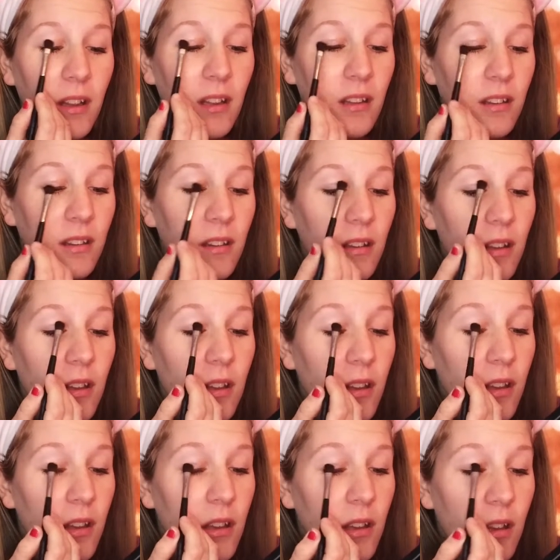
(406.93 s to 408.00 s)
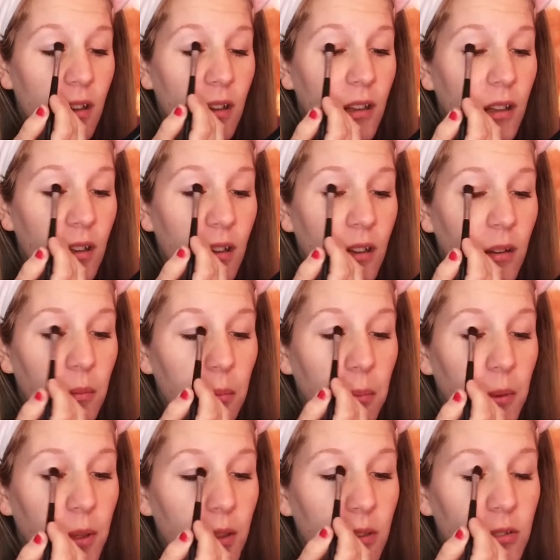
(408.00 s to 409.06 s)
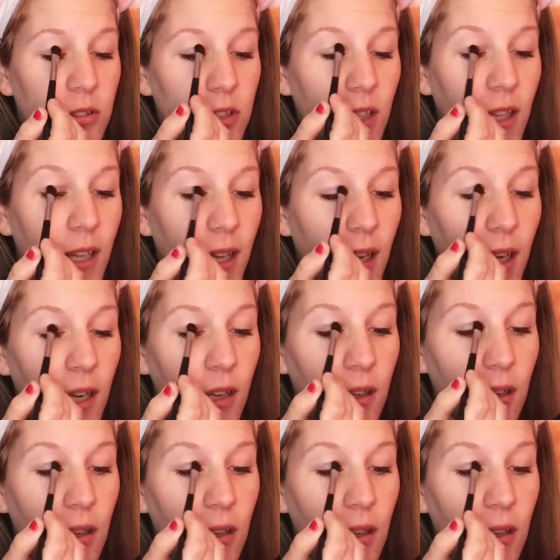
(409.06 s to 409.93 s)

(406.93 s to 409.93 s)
this blue shade.